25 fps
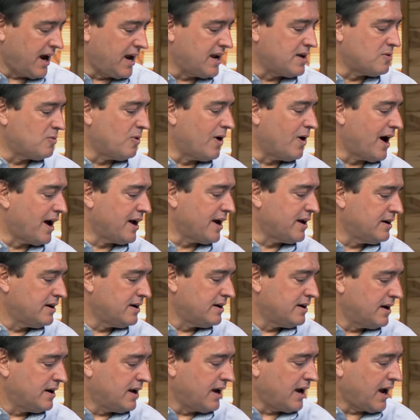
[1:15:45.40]
anyway,
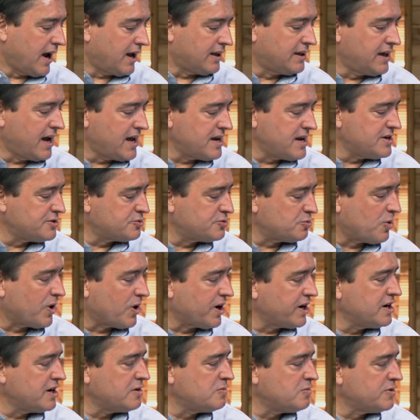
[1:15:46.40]
and that is
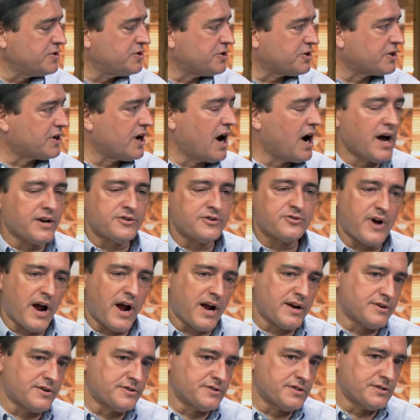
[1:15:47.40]
working with your
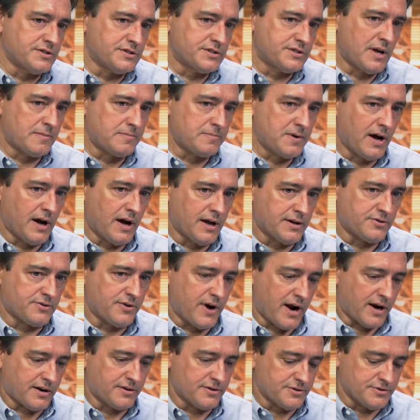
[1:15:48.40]
contractors and
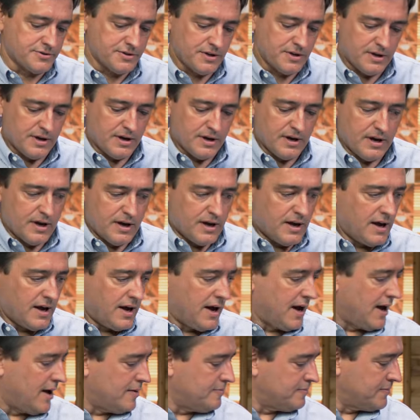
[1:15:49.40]
subcontractors.
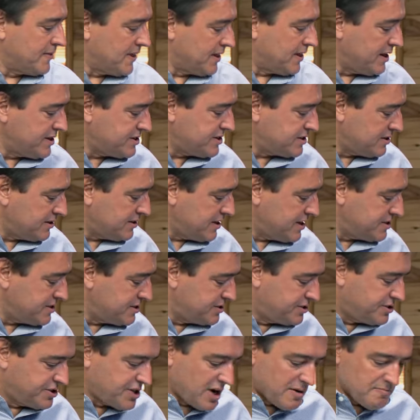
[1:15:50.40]
Um, let's,
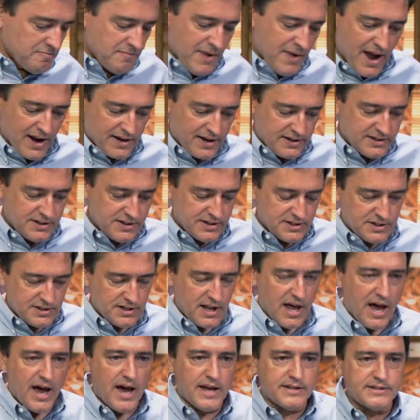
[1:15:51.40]
let's jump back to the
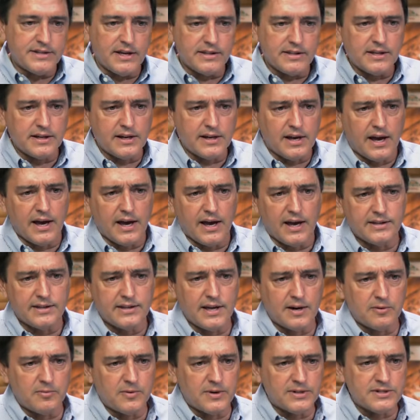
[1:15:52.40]
slides. I think I
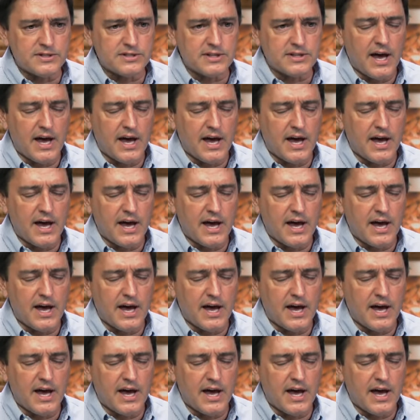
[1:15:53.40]
had that one